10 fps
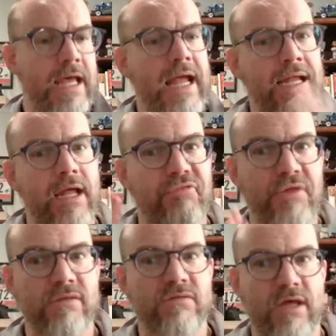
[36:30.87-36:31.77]
And I
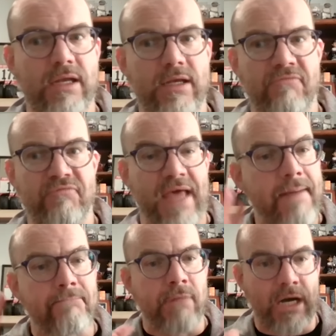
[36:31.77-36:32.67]
think that if
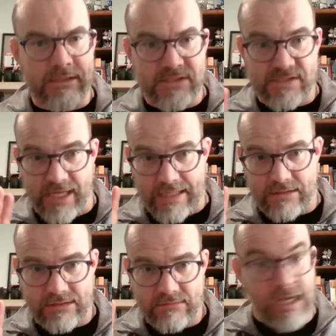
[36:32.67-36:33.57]
that
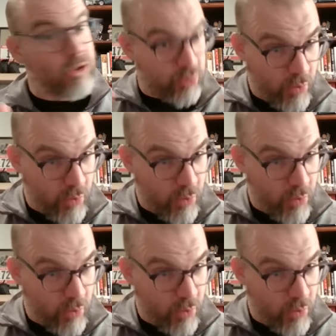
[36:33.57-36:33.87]
mindset, a mm-hmm.